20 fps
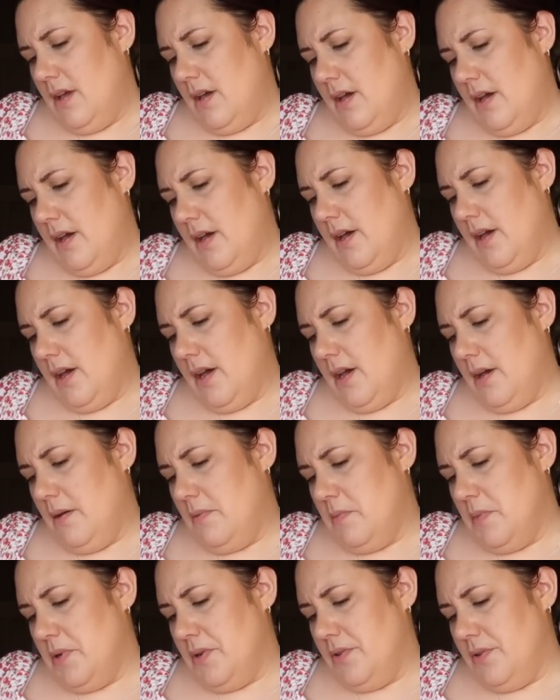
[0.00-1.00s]

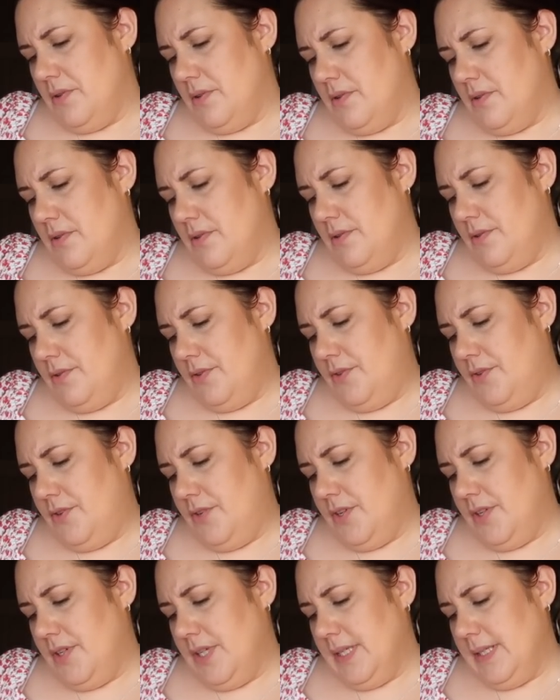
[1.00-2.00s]
Um,
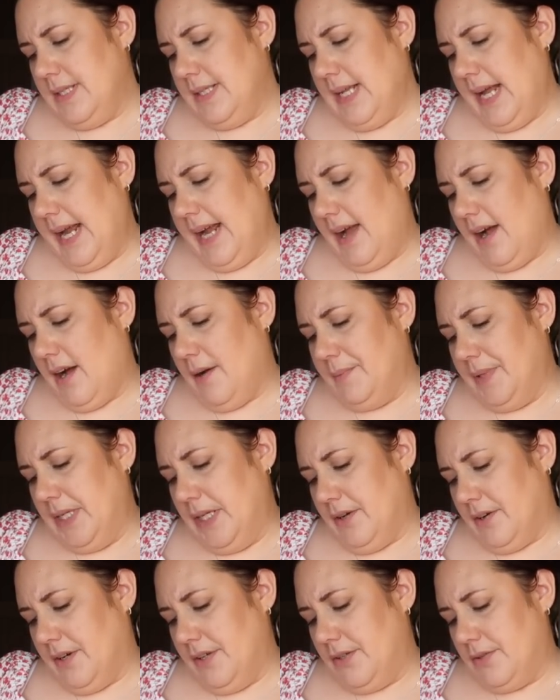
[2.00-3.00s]
does it say how
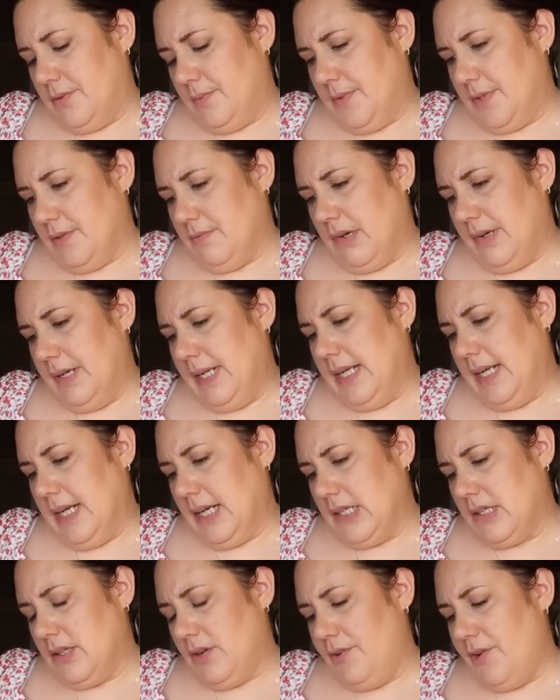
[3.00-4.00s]
many items are on here?
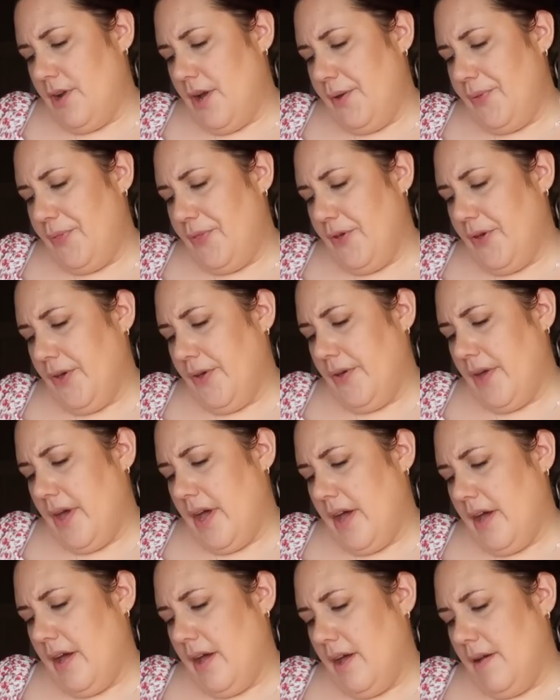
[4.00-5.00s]
Because I know the
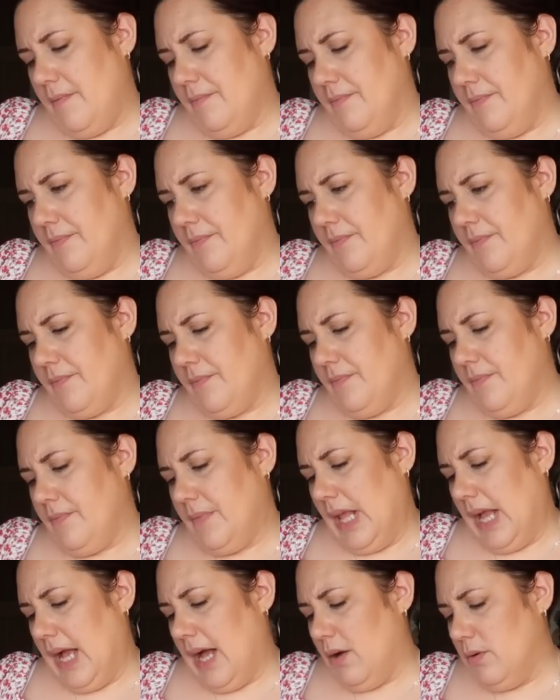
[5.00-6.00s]
um,
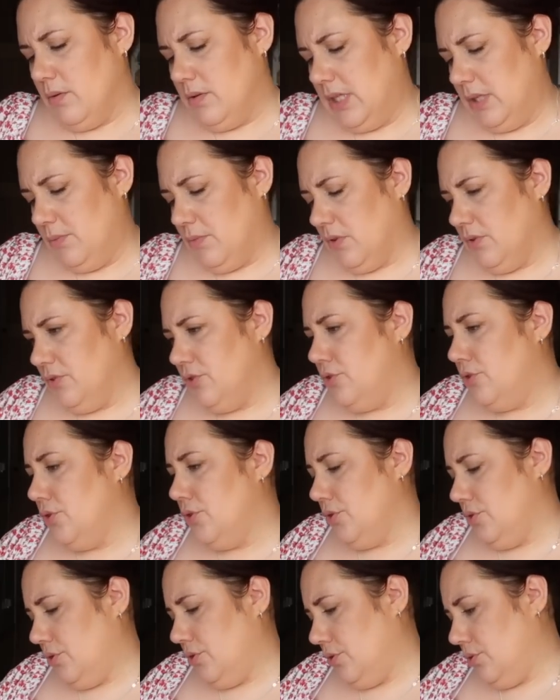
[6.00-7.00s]
Aldi one
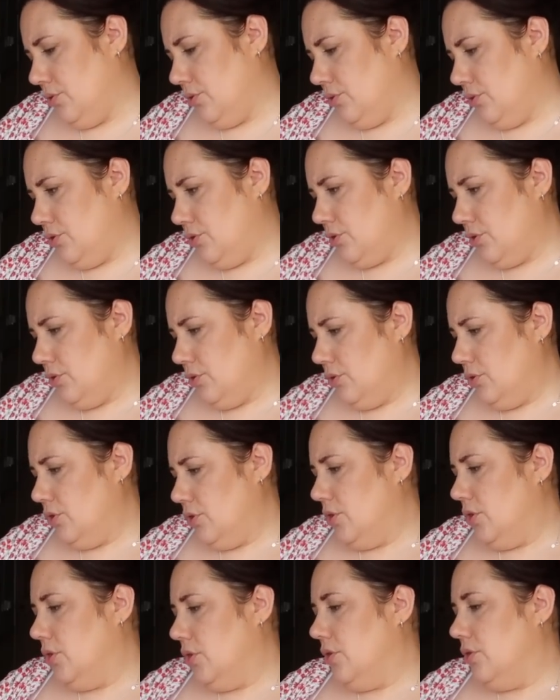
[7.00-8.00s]
doesn't.
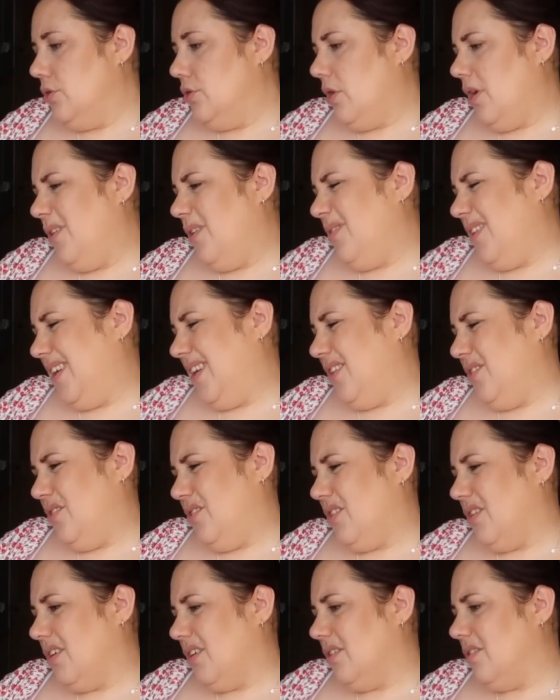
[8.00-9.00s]
Don't think it
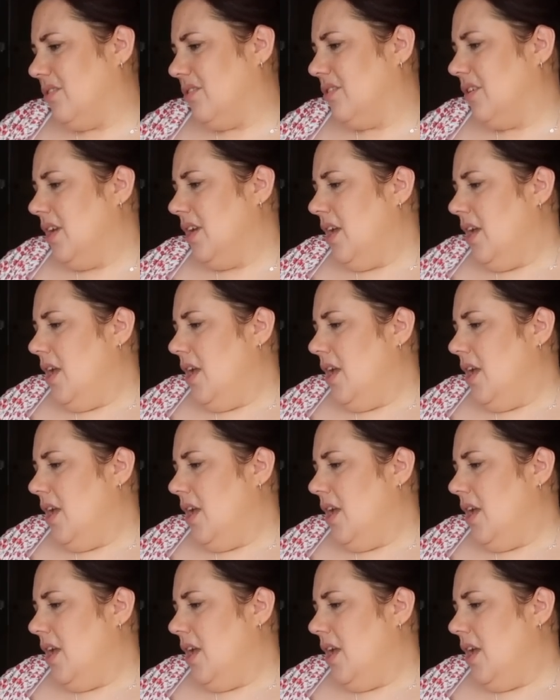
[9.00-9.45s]
does.